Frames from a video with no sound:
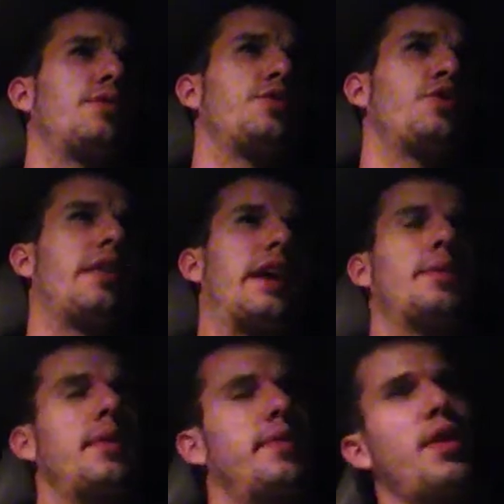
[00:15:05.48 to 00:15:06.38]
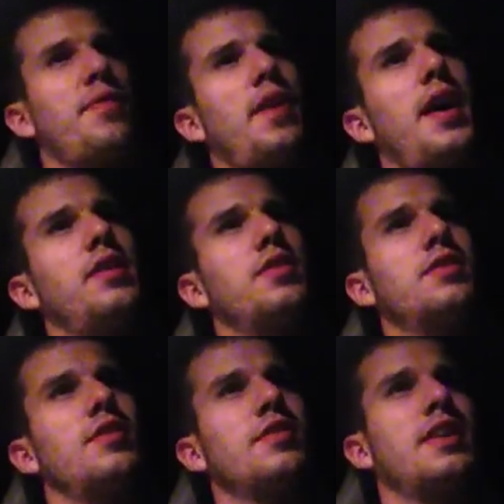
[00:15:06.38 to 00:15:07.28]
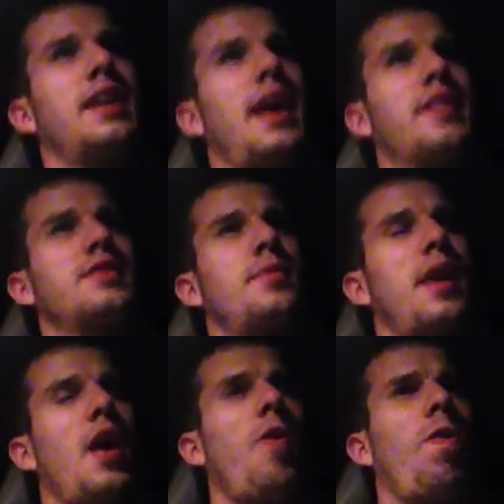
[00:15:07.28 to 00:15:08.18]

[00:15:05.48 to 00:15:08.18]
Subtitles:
Sure that can be verified. It looked like a hex to me.